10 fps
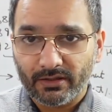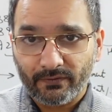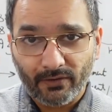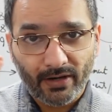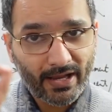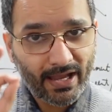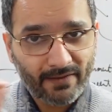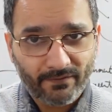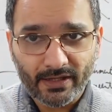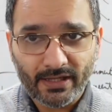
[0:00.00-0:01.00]
for
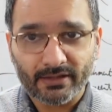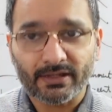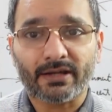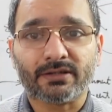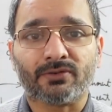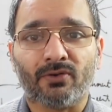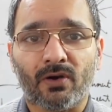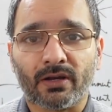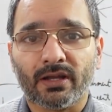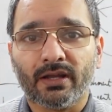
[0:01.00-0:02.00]
everything that is
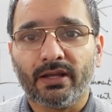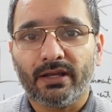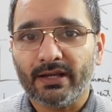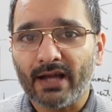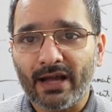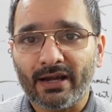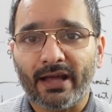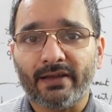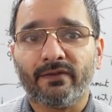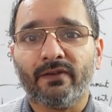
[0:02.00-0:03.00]
wrong in our
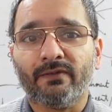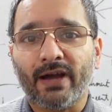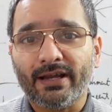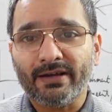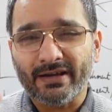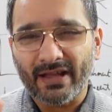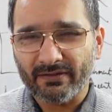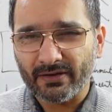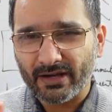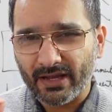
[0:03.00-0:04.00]
life while
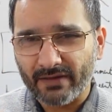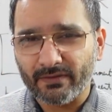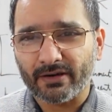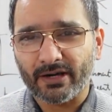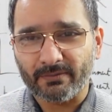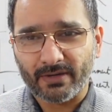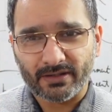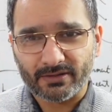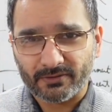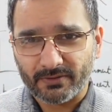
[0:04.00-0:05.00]
never ever
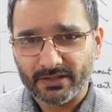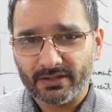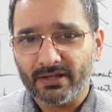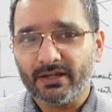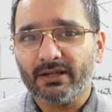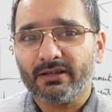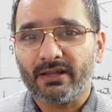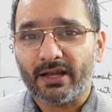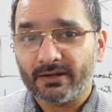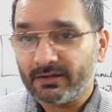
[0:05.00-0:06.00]
admitting to it
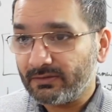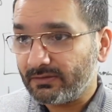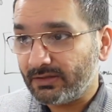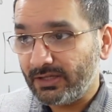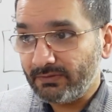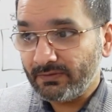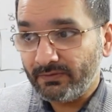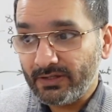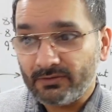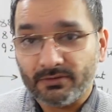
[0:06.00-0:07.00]
that even
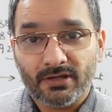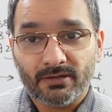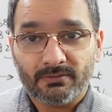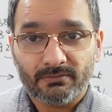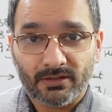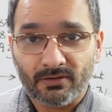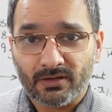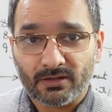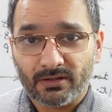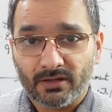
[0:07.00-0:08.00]
we could be
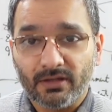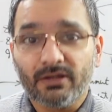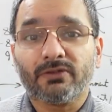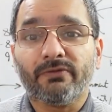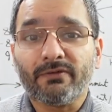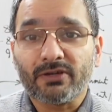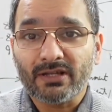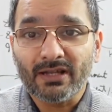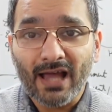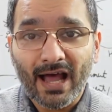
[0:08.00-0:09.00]
wrong. So when was the
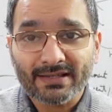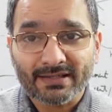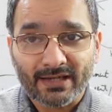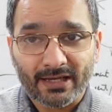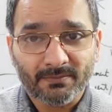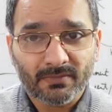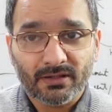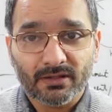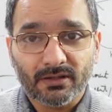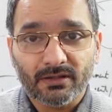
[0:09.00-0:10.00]
last time
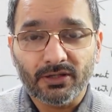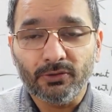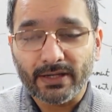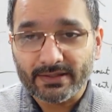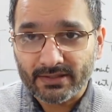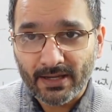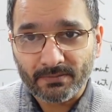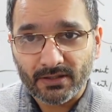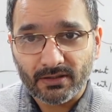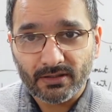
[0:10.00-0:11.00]
you
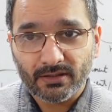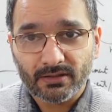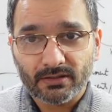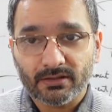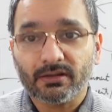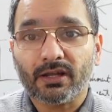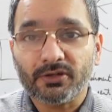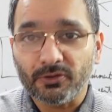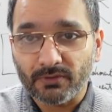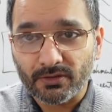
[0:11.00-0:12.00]
accepted
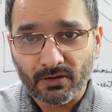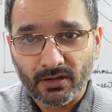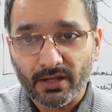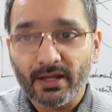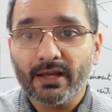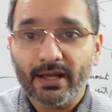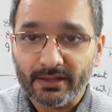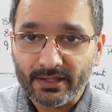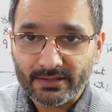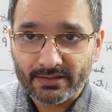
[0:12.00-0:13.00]
that you were wrong?
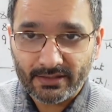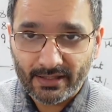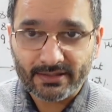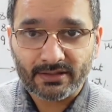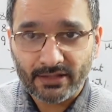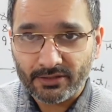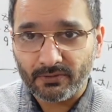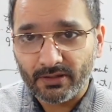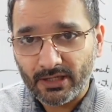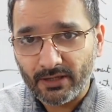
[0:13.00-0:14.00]
And this is the lesson that you
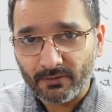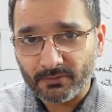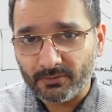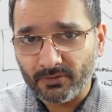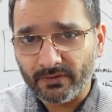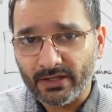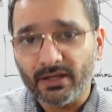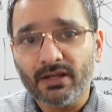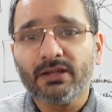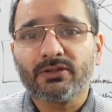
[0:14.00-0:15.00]
can take from the movie.
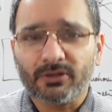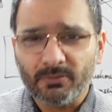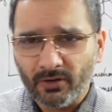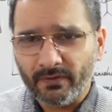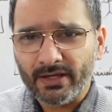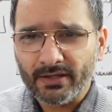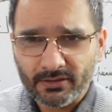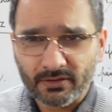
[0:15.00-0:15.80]
So the movie,